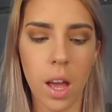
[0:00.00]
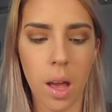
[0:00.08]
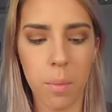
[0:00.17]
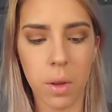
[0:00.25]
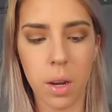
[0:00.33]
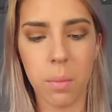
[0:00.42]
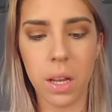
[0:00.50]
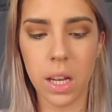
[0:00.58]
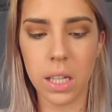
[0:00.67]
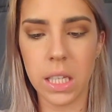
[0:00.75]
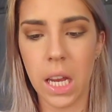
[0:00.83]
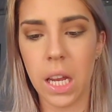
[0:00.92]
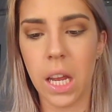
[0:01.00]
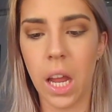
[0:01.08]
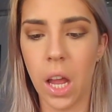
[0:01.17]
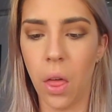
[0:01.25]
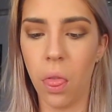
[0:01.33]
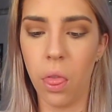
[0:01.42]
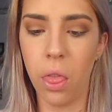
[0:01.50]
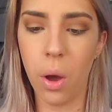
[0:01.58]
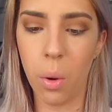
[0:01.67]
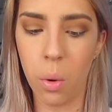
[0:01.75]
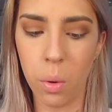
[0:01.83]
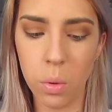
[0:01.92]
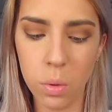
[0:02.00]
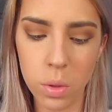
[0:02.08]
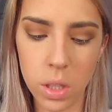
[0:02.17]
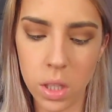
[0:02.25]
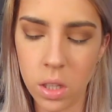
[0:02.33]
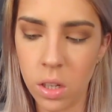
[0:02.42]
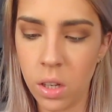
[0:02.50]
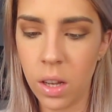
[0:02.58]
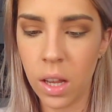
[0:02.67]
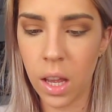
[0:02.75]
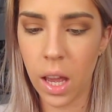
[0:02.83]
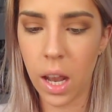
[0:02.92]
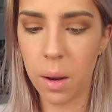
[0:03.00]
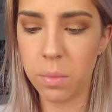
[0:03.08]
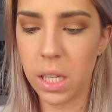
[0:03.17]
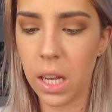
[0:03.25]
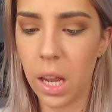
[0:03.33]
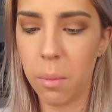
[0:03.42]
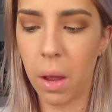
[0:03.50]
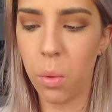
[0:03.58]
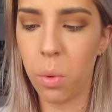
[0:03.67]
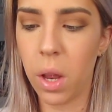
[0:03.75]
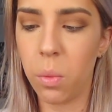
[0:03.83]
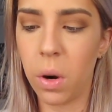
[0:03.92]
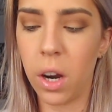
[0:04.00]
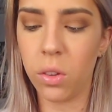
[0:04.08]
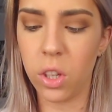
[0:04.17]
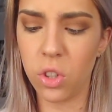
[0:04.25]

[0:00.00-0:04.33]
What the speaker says: I'm going to be taking those, and I'm taking my Wet n Wild.